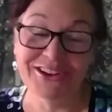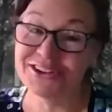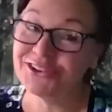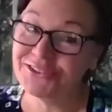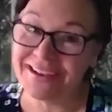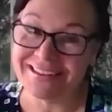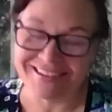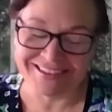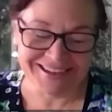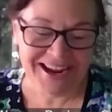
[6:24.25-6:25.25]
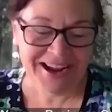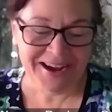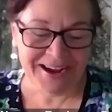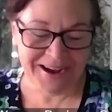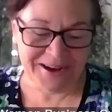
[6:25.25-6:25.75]
good question.
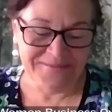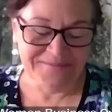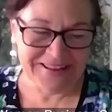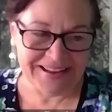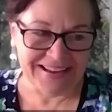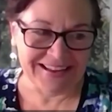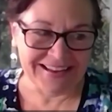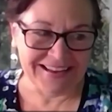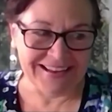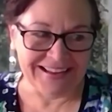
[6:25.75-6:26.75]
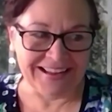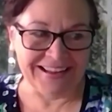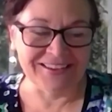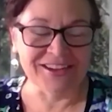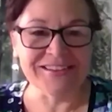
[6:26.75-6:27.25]
Um,
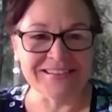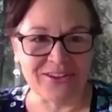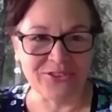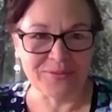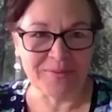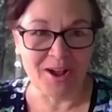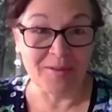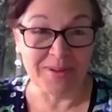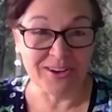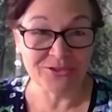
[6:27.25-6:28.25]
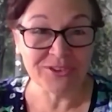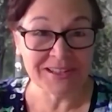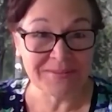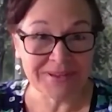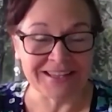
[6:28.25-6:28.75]
it's going to sound small, but it's
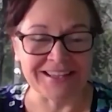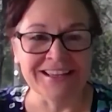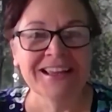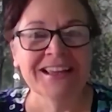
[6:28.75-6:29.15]
really big.